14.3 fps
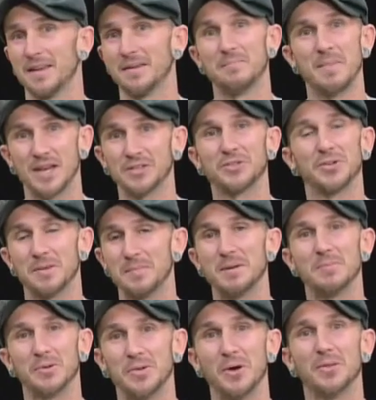make sure that
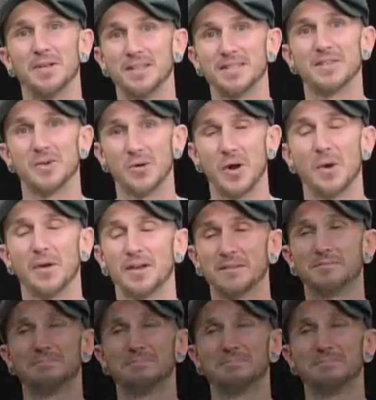people know that it's still going.